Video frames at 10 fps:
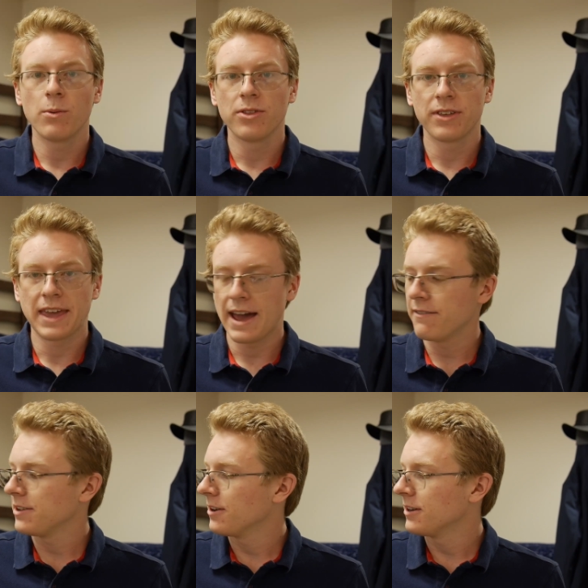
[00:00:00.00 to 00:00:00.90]
with the
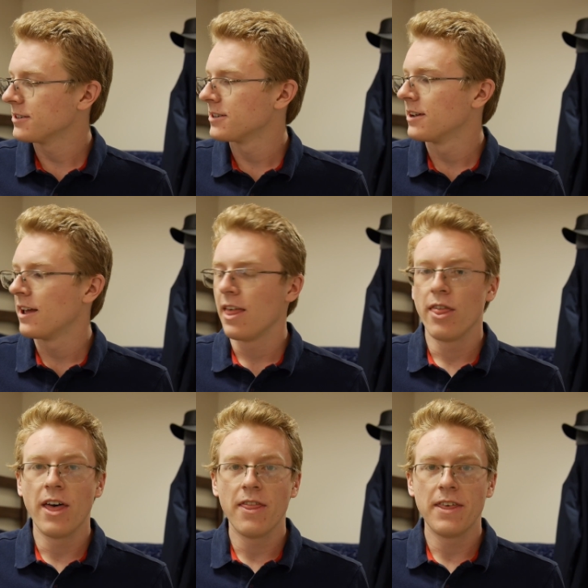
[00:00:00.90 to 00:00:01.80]
caveat
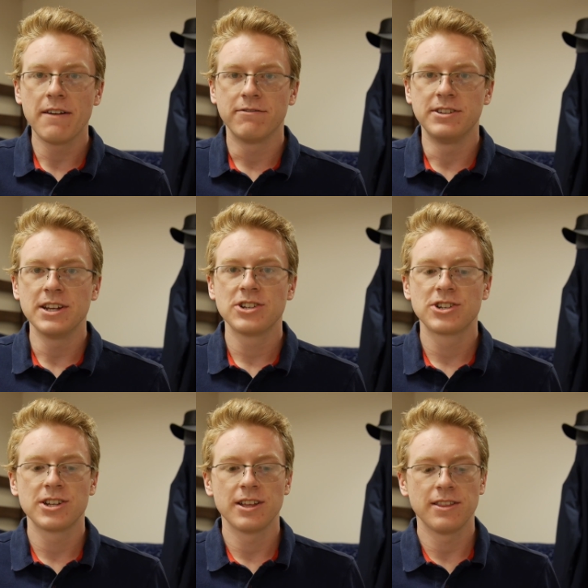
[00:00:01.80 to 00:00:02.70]
that they've
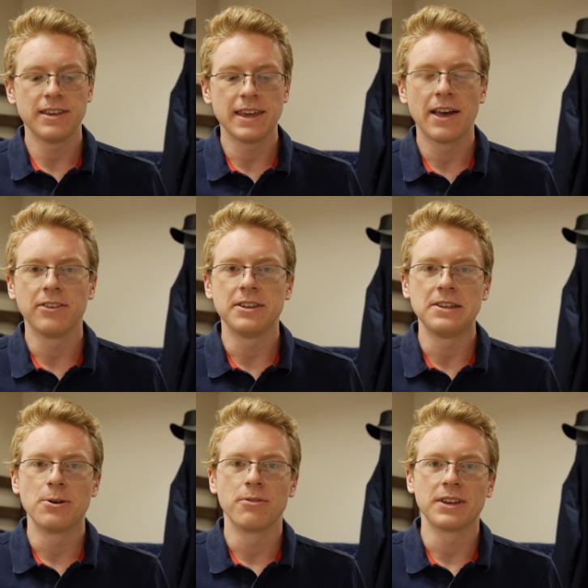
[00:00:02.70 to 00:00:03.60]
ditched the LED
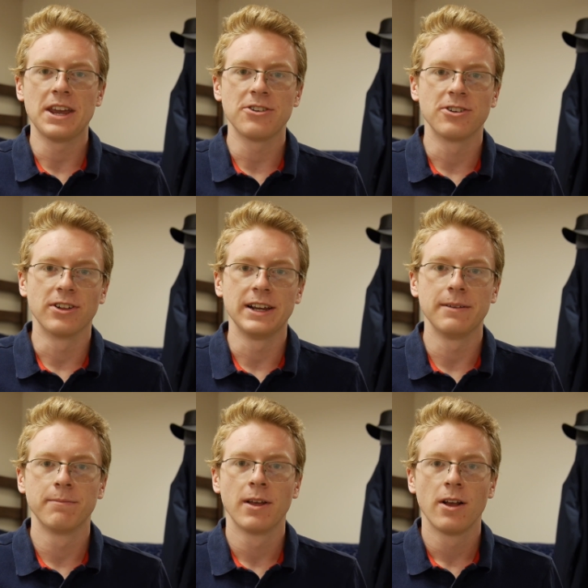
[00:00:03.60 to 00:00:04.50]
notification light.
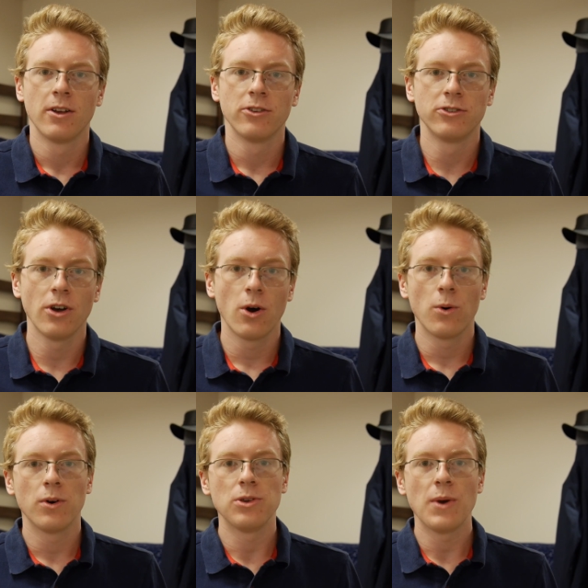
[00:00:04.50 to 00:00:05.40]

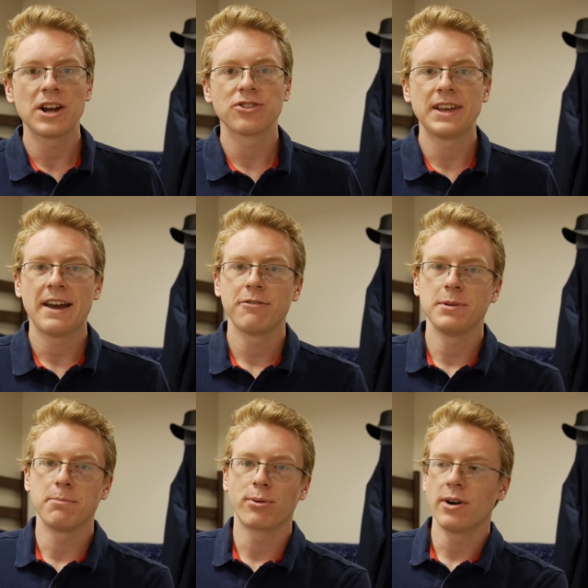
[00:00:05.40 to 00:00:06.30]
So you actually have to
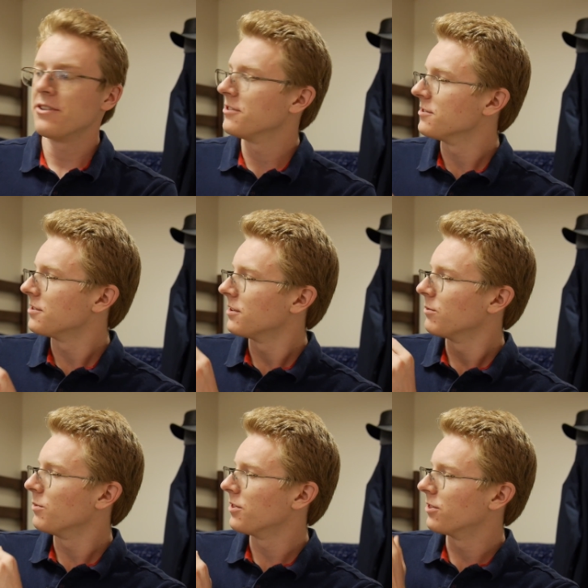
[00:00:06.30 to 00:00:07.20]
be present
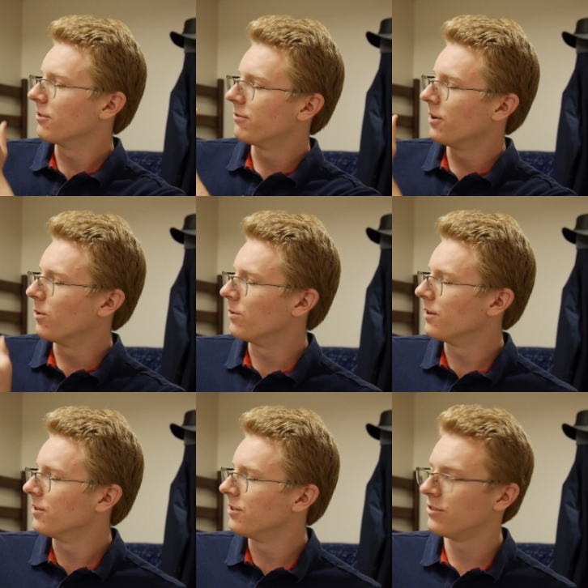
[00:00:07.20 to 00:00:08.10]
with the
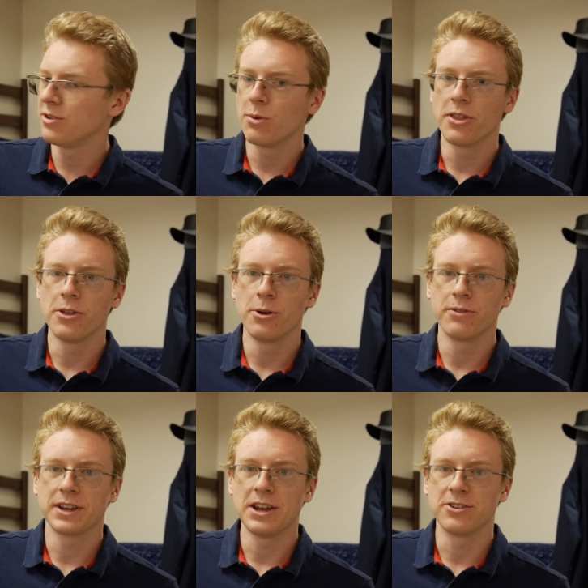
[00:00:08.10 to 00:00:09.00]
phone to see what the
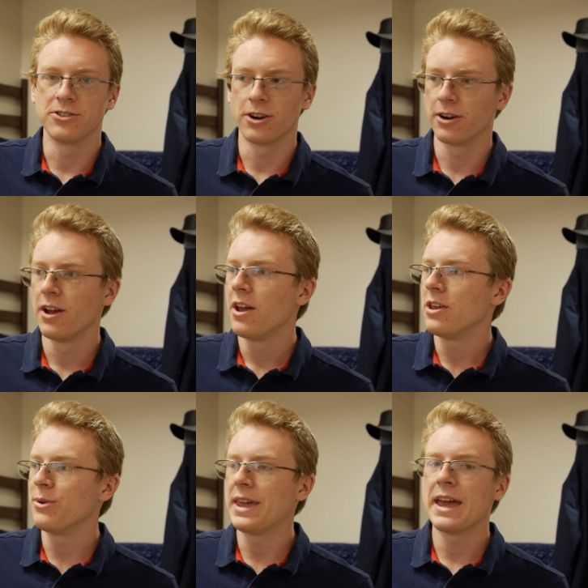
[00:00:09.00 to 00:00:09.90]
notifications are.
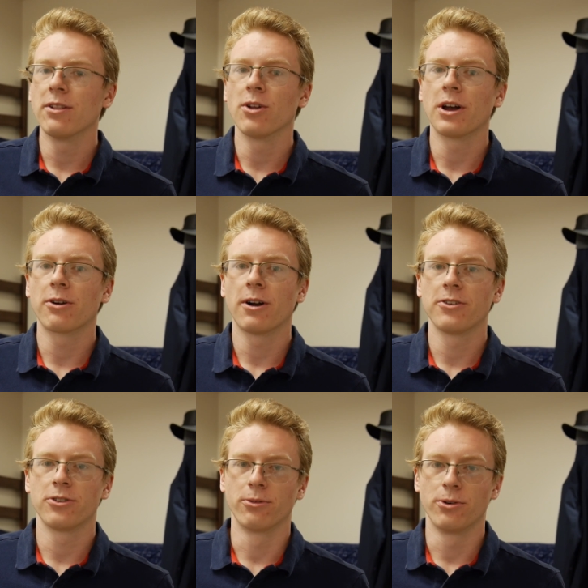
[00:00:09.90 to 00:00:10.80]
You can't look
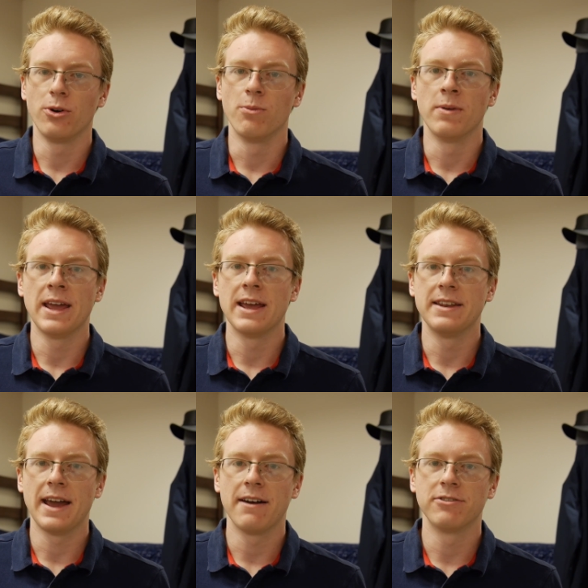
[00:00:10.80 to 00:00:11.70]
across the room and
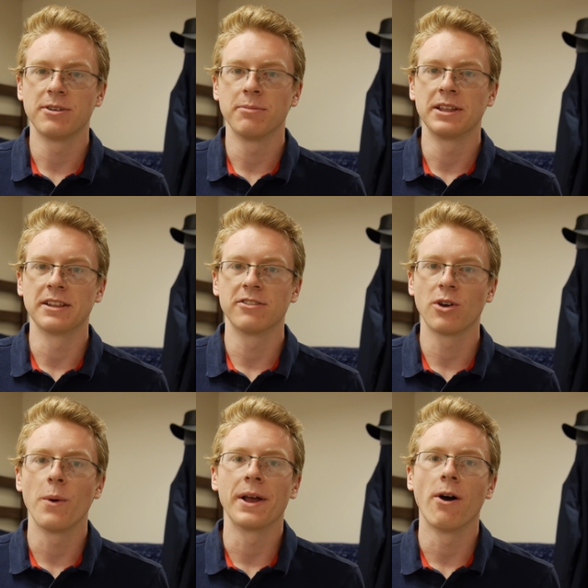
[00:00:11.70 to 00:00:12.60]
have something that's
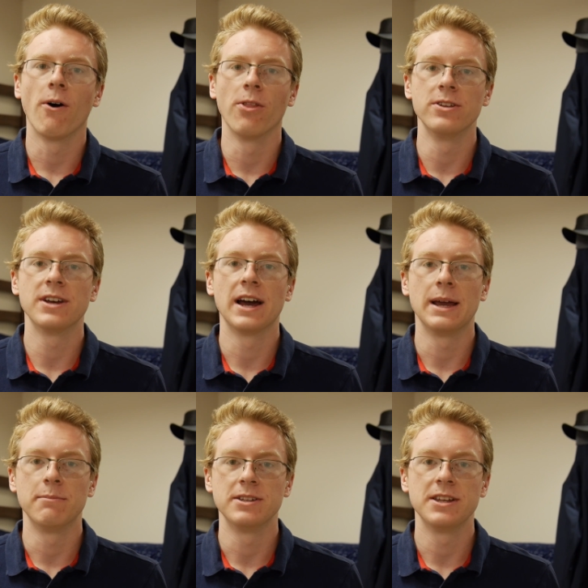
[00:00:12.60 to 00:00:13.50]
going all the
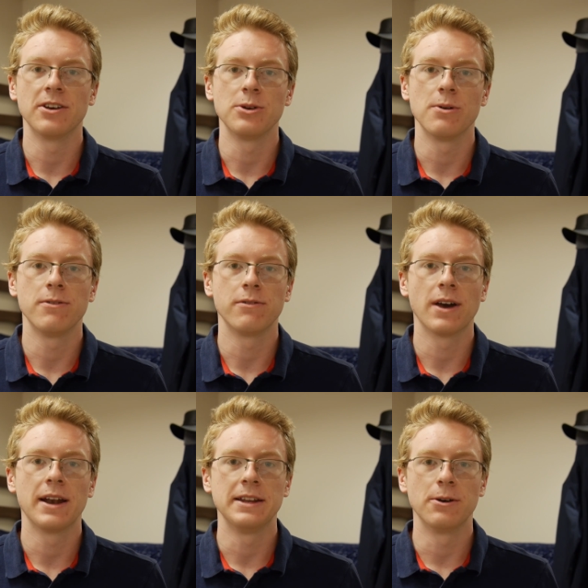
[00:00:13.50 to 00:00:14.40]
time to tell you if you've
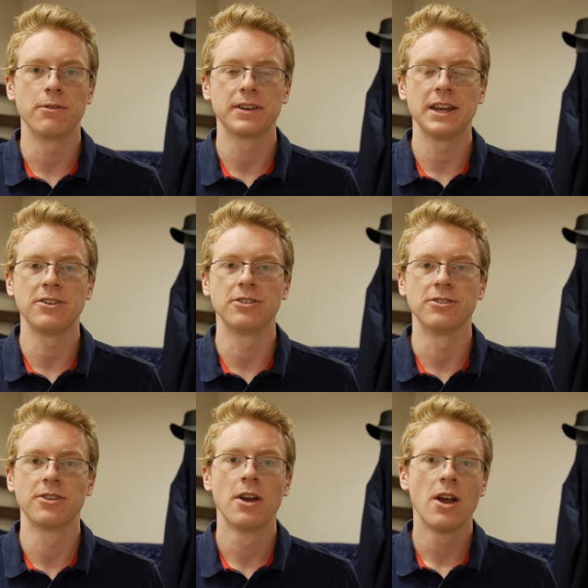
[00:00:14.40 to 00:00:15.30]
got any notifications.